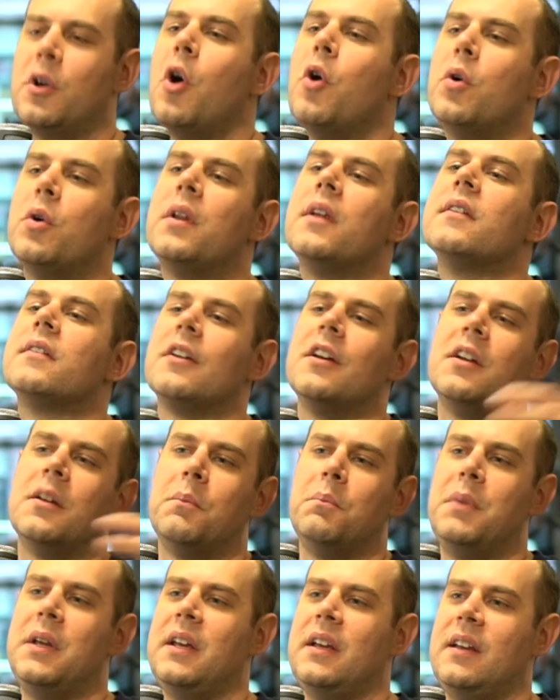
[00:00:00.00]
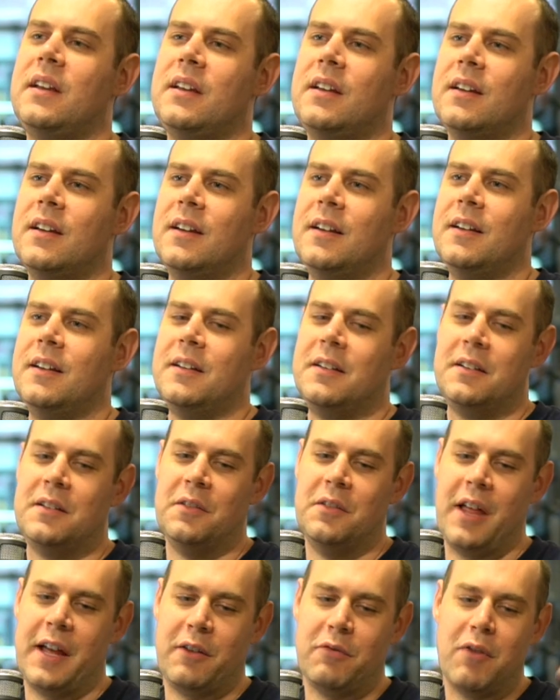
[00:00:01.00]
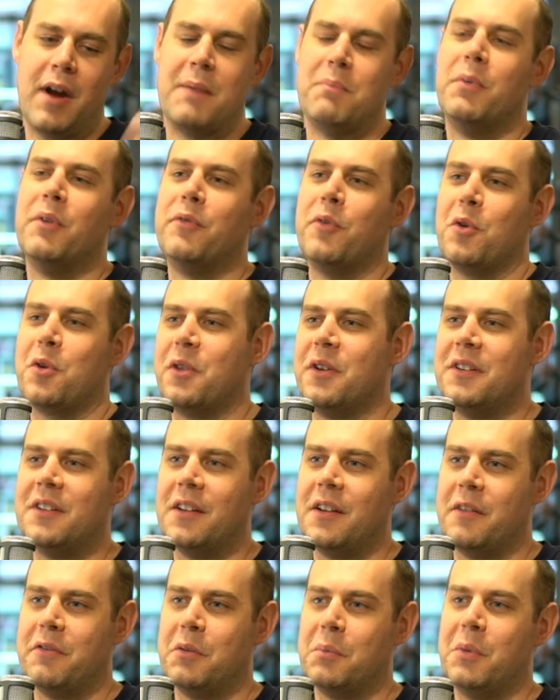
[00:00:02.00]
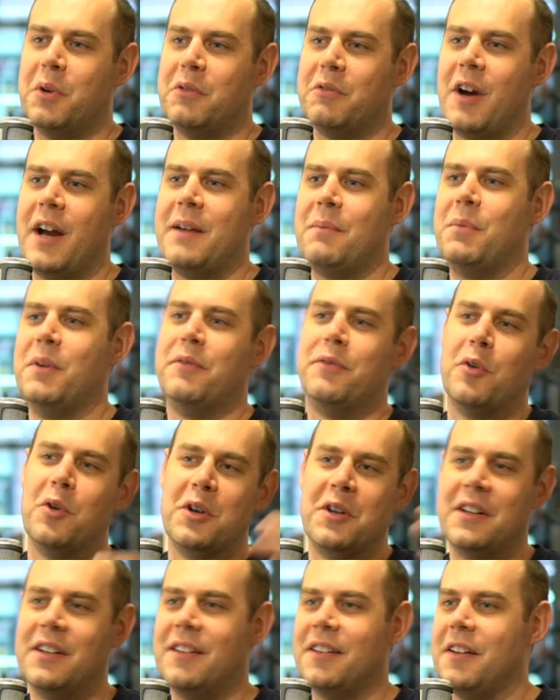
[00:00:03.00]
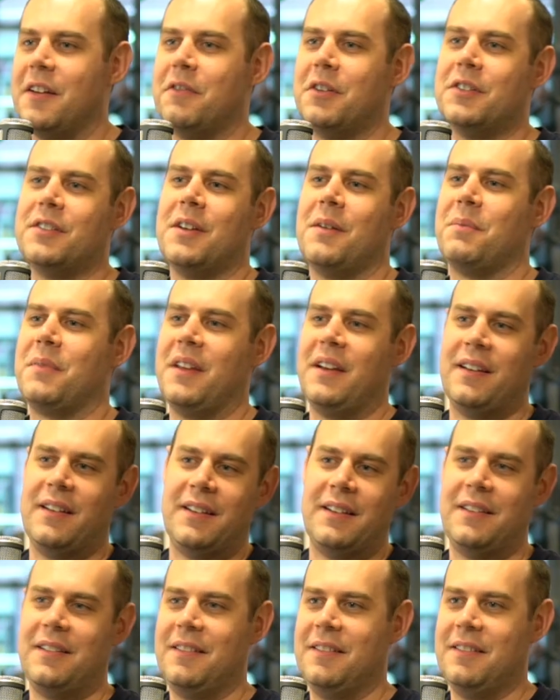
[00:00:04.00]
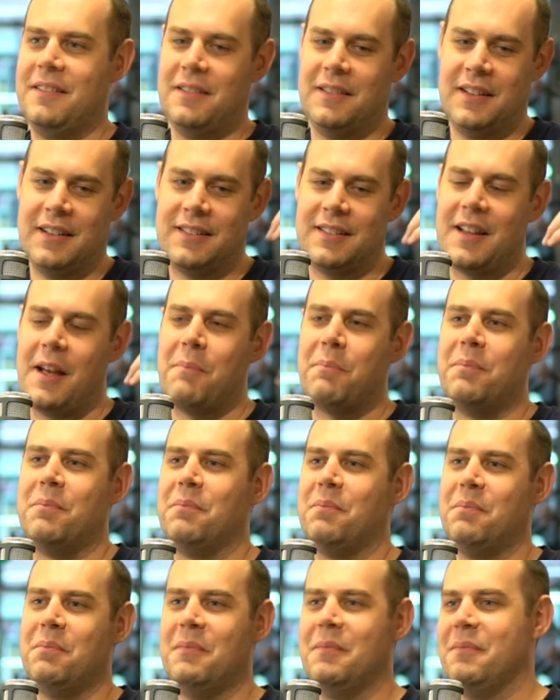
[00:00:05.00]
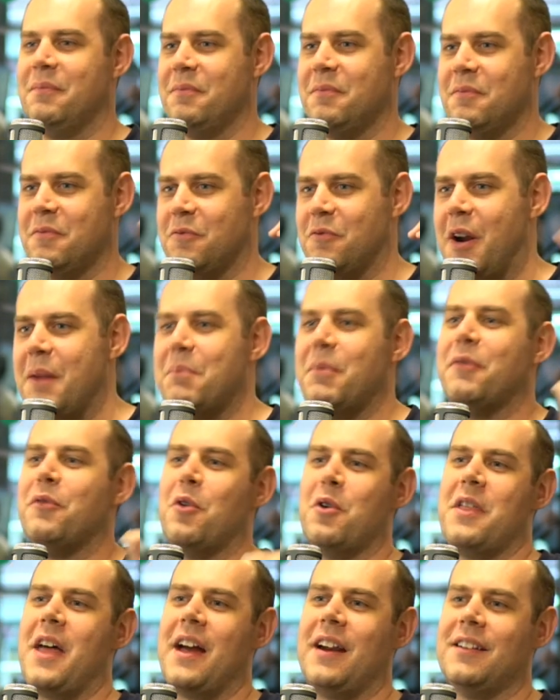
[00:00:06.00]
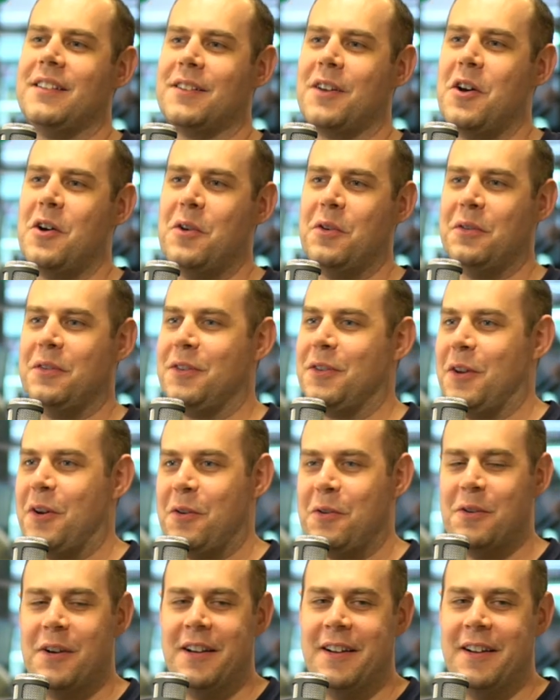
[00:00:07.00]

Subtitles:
code is going to be like right before the deliverable, right? Before you can deliver something, the step right before that is code. So